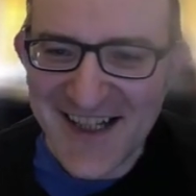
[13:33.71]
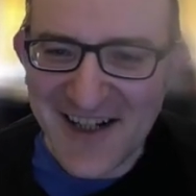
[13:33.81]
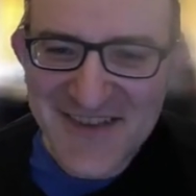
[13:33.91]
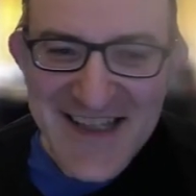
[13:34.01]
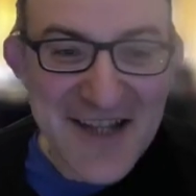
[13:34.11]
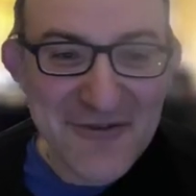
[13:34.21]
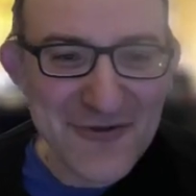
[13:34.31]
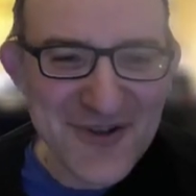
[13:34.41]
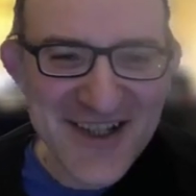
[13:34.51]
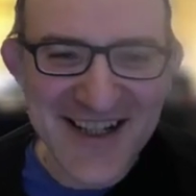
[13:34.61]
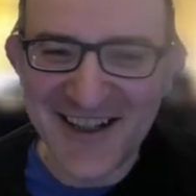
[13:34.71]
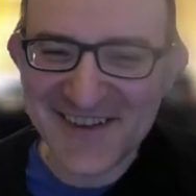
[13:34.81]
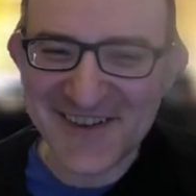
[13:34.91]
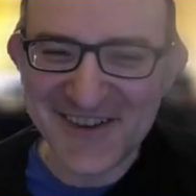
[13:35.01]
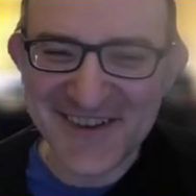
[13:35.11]
After e4
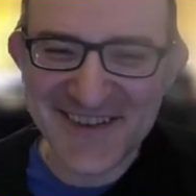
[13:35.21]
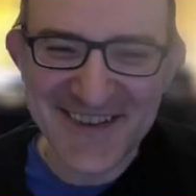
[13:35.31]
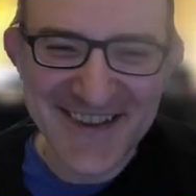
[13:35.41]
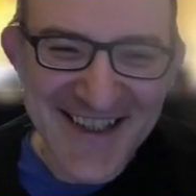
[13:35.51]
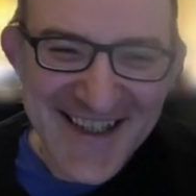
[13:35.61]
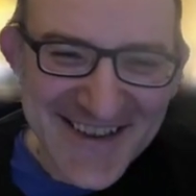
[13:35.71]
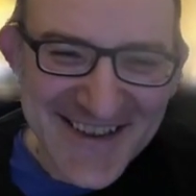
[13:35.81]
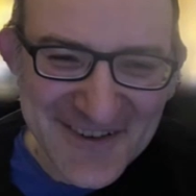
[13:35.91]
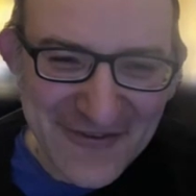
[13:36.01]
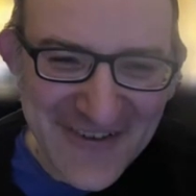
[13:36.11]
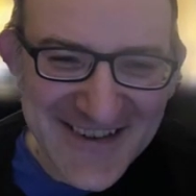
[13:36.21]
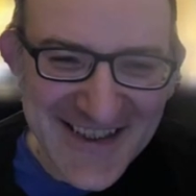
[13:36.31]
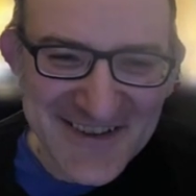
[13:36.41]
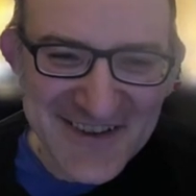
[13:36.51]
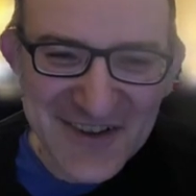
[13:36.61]
castles, doesn't fit
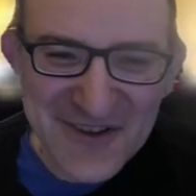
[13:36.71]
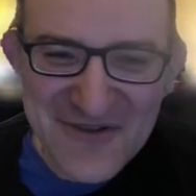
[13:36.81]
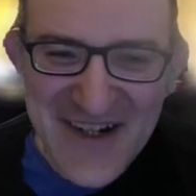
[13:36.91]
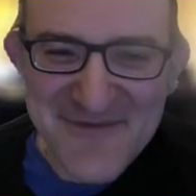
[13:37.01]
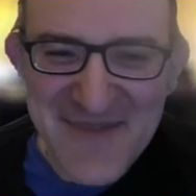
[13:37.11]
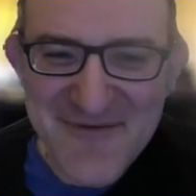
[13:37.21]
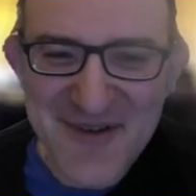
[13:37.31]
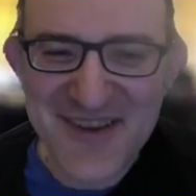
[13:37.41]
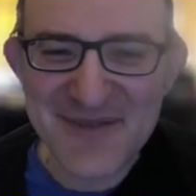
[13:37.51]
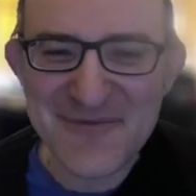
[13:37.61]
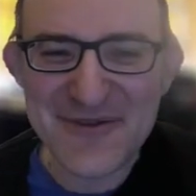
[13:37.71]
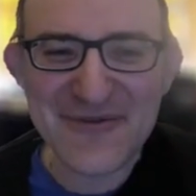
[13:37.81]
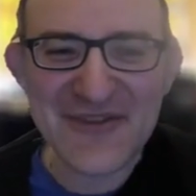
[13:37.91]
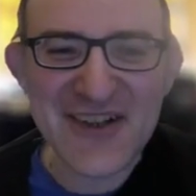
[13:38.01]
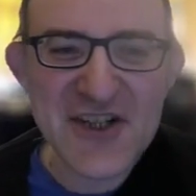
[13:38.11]
in too great maybe with a
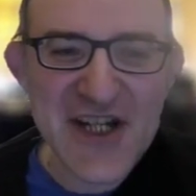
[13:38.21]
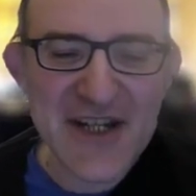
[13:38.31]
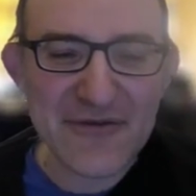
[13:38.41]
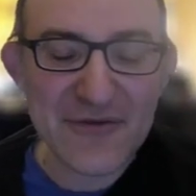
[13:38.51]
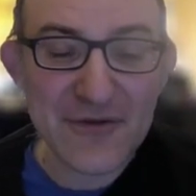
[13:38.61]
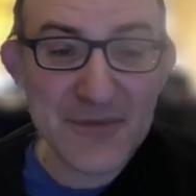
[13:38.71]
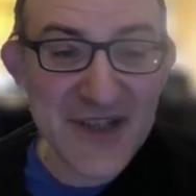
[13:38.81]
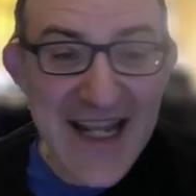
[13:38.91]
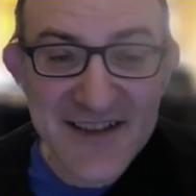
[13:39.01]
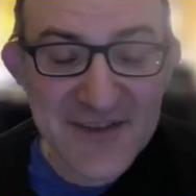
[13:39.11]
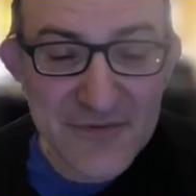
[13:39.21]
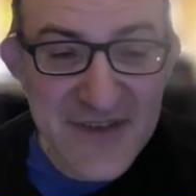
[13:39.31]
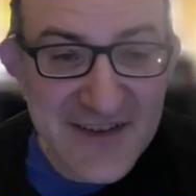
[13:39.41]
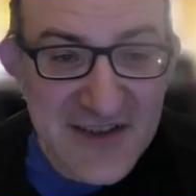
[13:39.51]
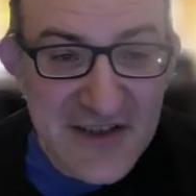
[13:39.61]
move g4, but again it's
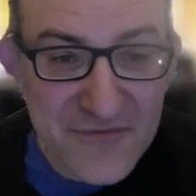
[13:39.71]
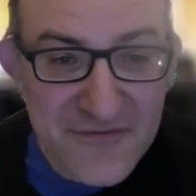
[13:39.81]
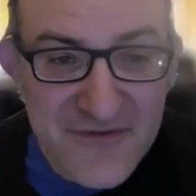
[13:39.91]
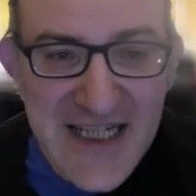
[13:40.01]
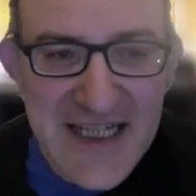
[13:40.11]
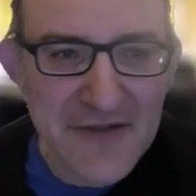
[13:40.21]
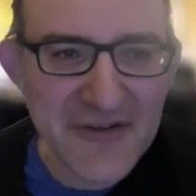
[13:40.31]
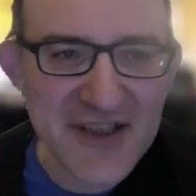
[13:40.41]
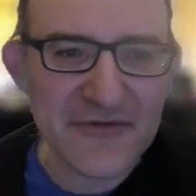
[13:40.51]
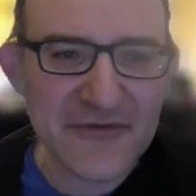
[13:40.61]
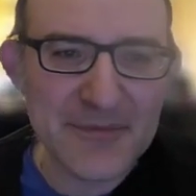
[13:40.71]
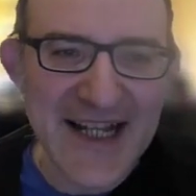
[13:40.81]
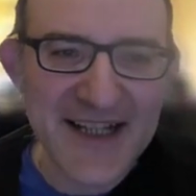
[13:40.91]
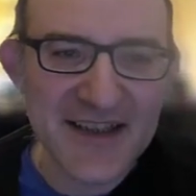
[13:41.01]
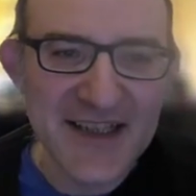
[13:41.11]
just really difficult for
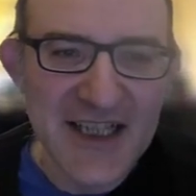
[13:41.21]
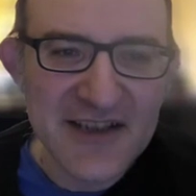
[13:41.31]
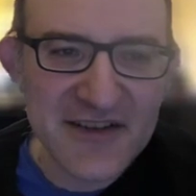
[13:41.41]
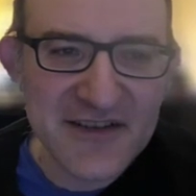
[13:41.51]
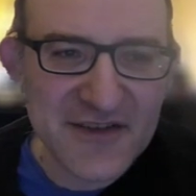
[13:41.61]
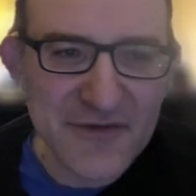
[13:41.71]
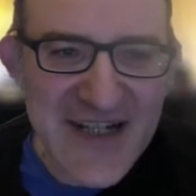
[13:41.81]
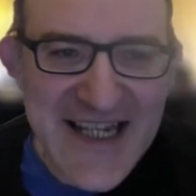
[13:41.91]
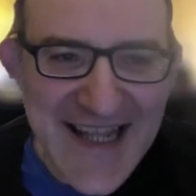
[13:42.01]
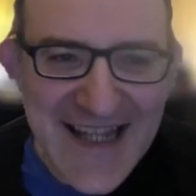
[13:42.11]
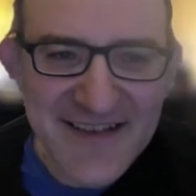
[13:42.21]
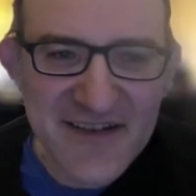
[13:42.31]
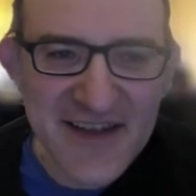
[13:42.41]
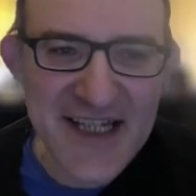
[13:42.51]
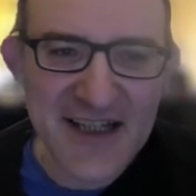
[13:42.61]
Black to really get
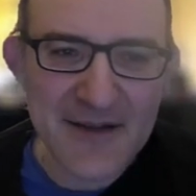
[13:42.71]
at the